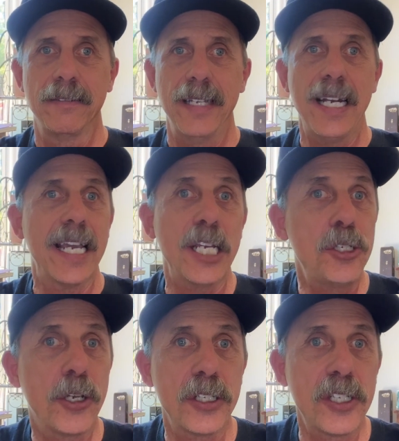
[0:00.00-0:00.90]
And I guess
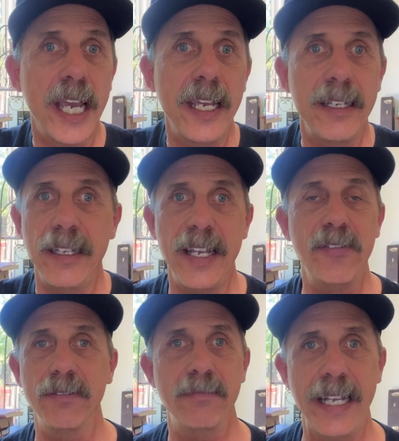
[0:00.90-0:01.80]
you could say
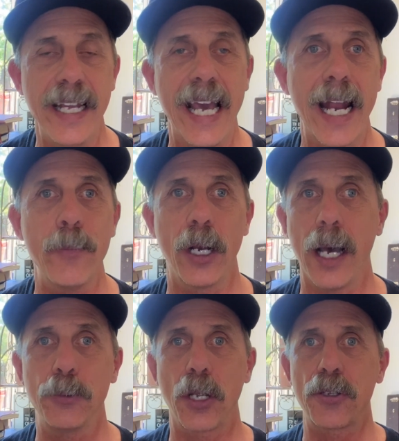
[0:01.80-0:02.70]
even inanimate
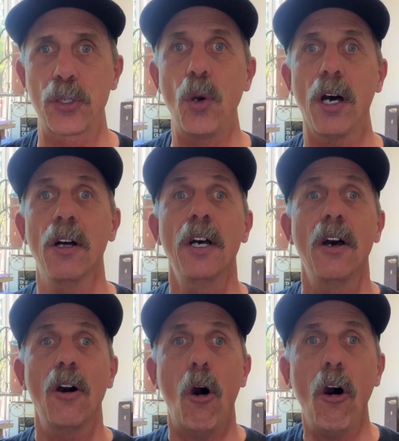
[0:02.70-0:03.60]
objects as well.
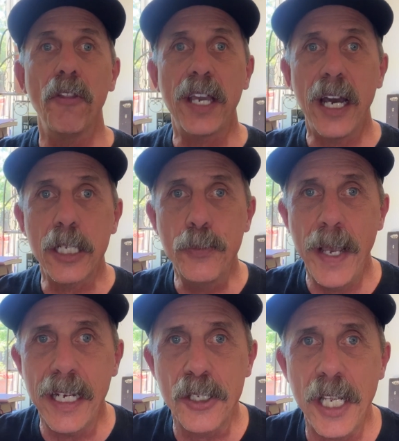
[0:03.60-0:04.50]
All that God has
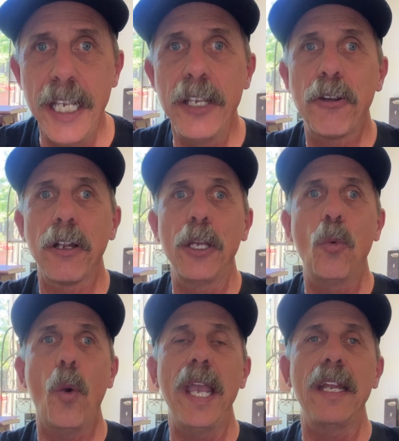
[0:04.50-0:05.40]
made is eagerly
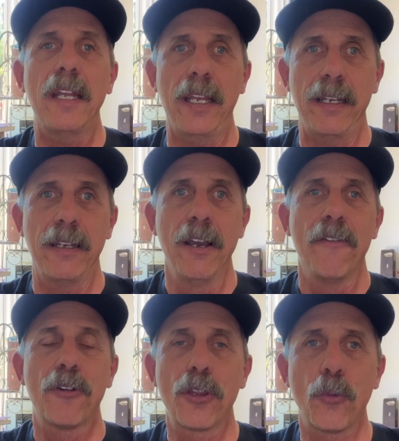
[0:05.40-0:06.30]
waiting
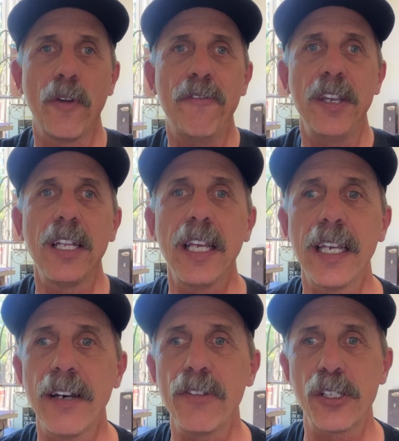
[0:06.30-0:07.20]
for the revealing
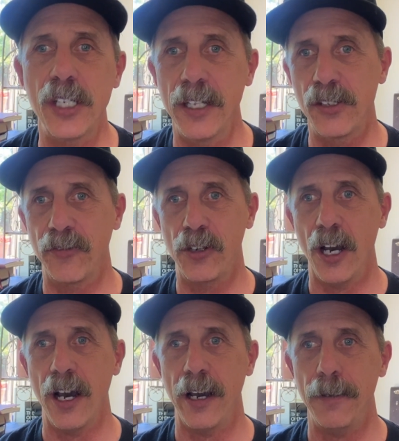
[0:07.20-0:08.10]
of the sons of
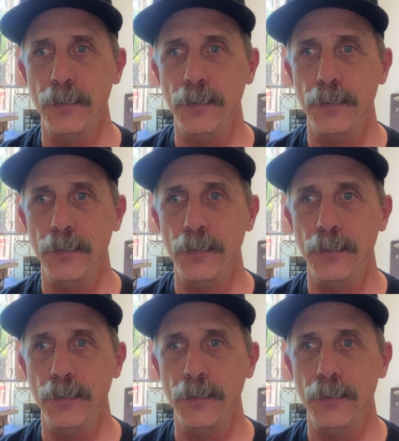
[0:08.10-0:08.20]
God.